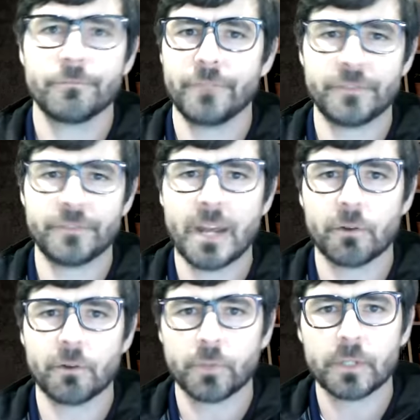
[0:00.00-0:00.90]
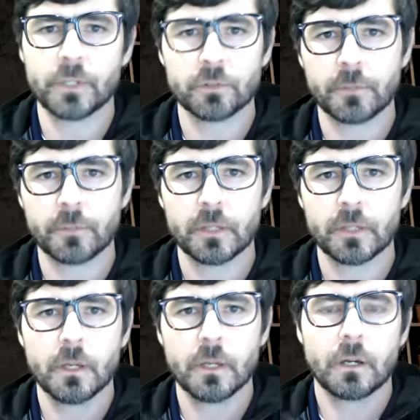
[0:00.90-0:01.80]
15 hours a week or something
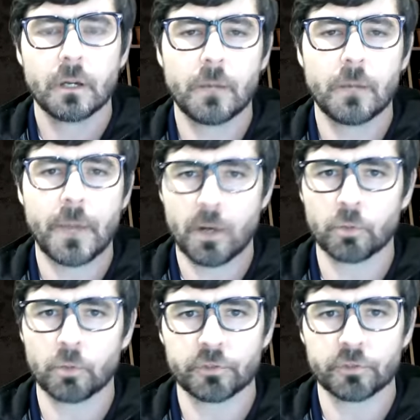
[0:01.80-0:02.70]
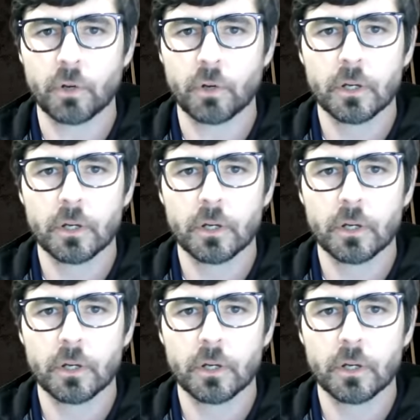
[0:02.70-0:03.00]
at a hardware store.